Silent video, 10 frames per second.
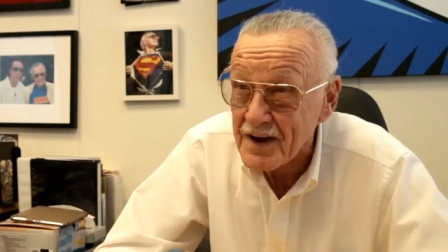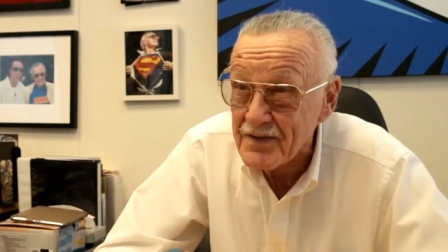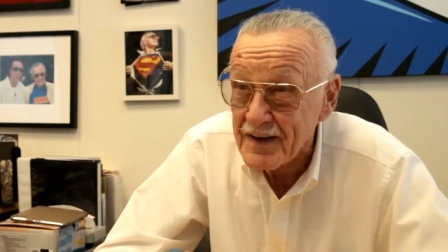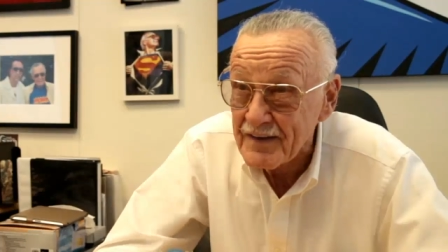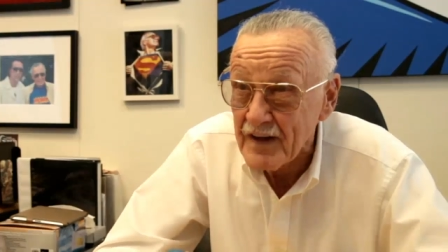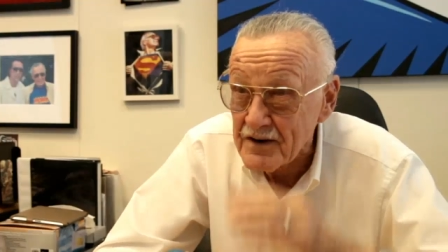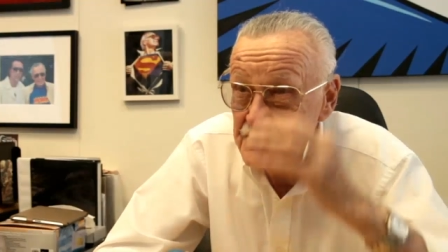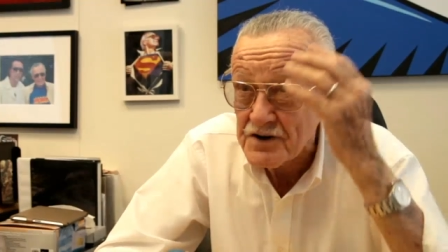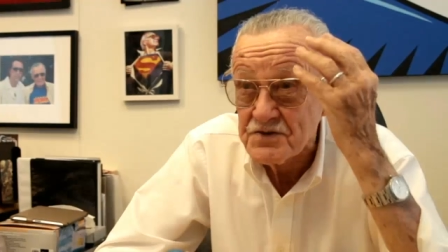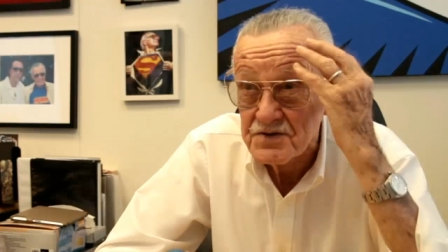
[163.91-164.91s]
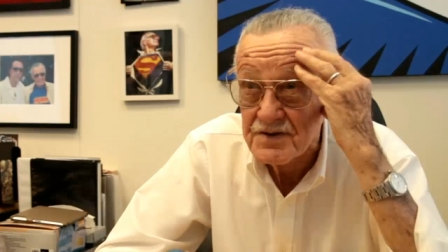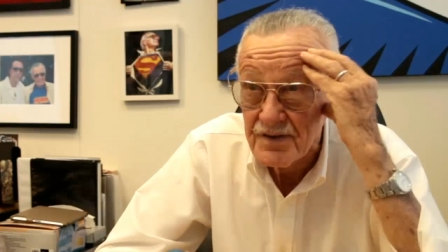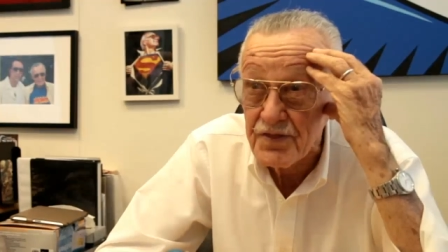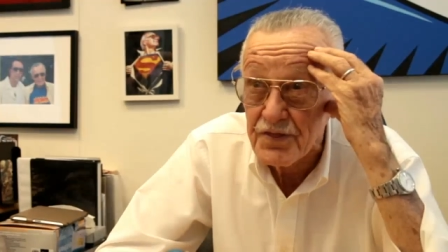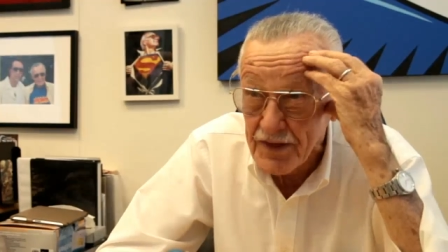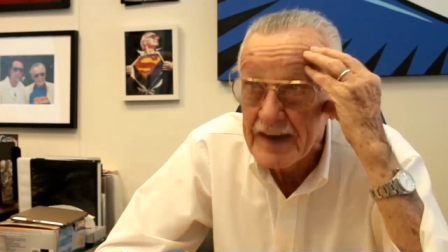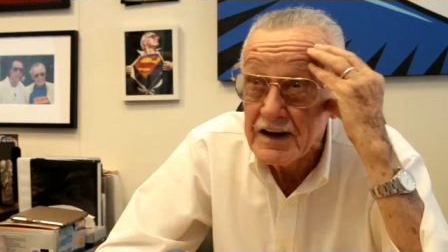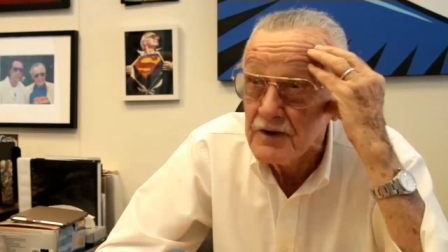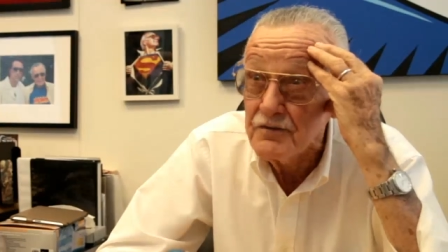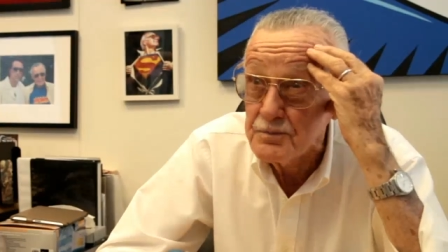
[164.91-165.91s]
I think they just
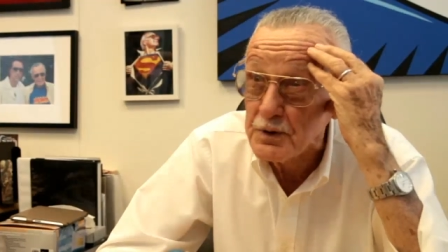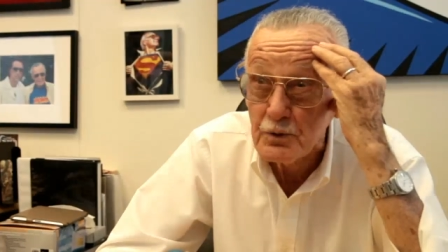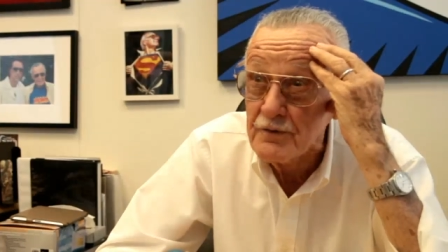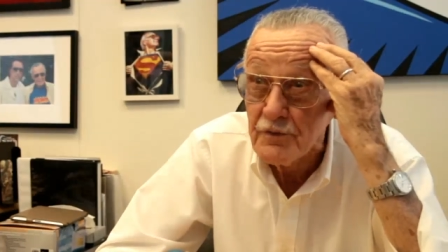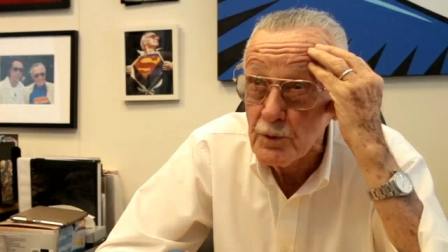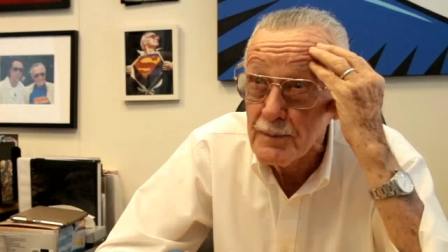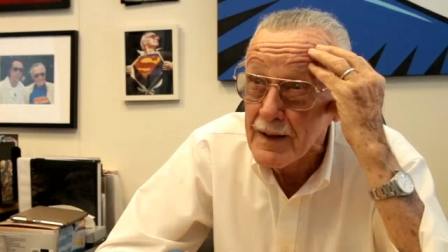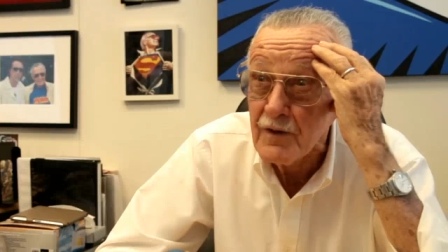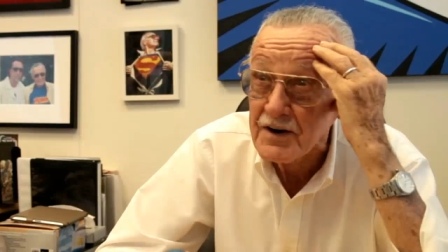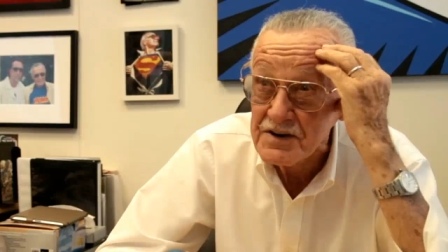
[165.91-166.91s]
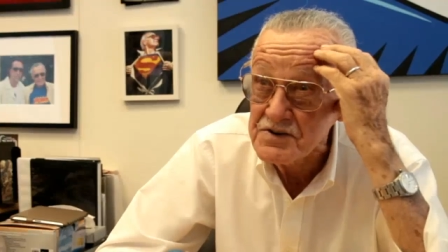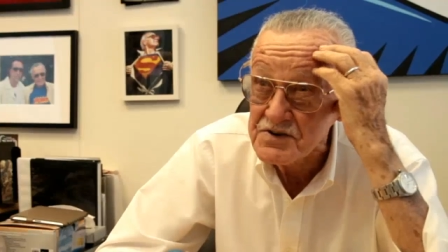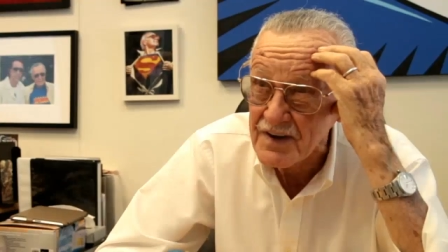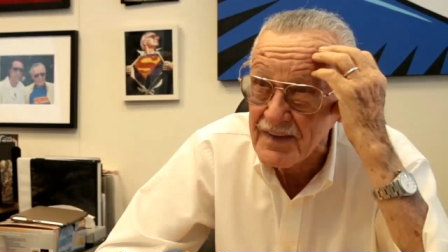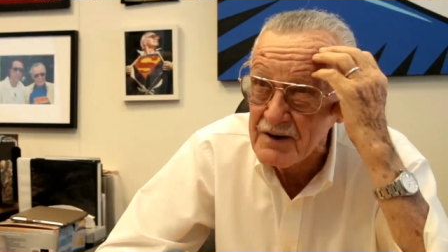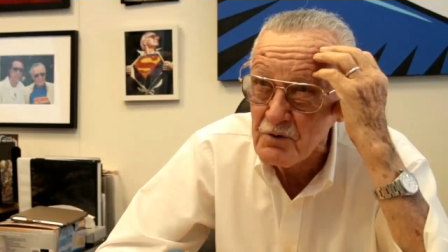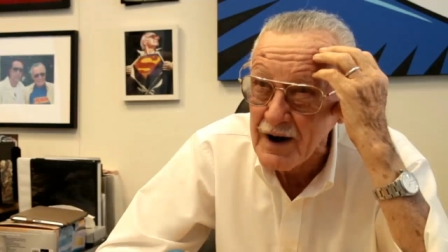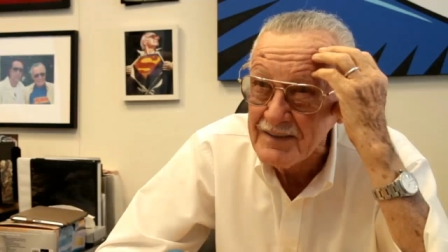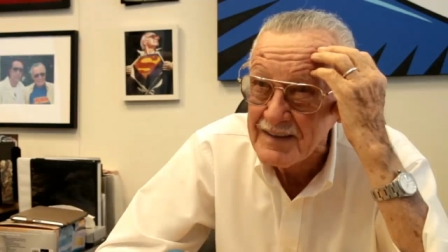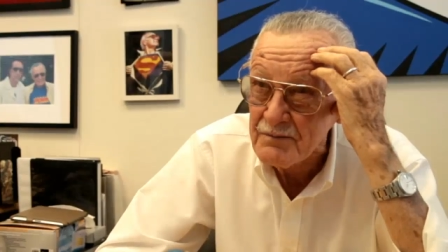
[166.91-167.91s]
think of beautiful melodies and they
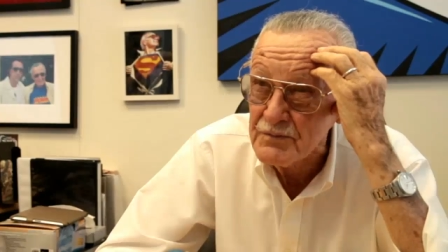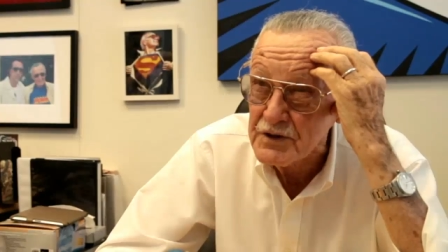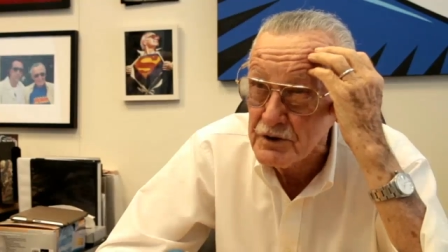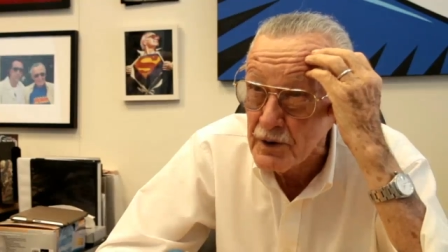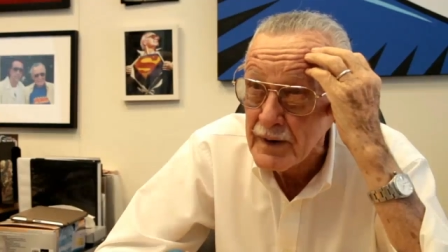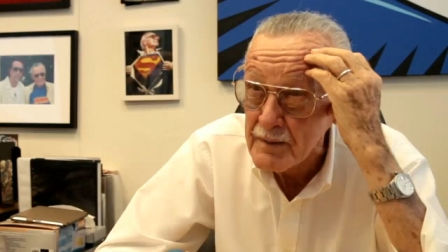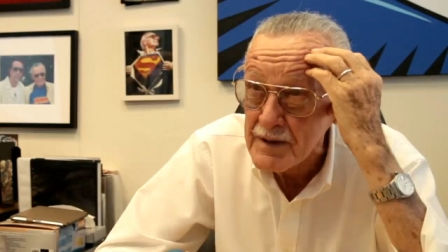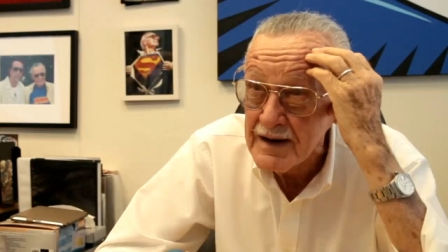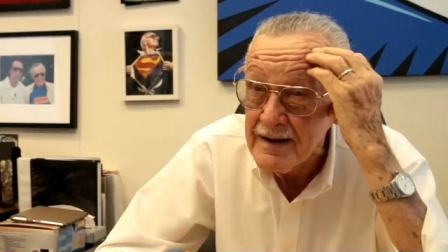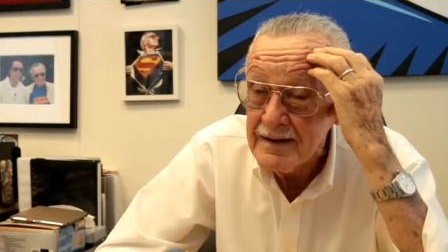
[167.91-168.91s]
write them. You know what I mean?